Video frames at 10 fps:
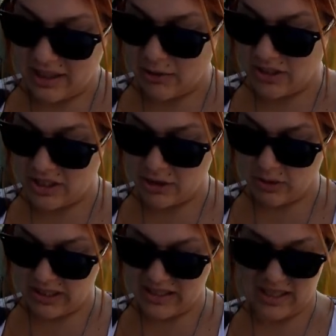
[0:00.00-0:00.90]
It was too
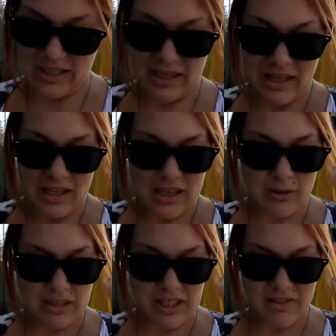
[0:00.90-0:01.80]
easy. He
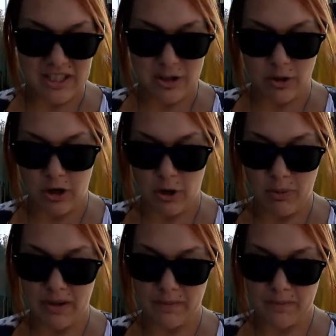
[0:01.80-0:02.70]
would leave his door
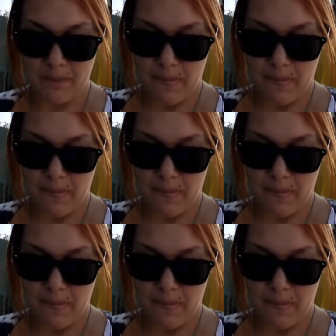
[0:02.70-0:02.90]
open.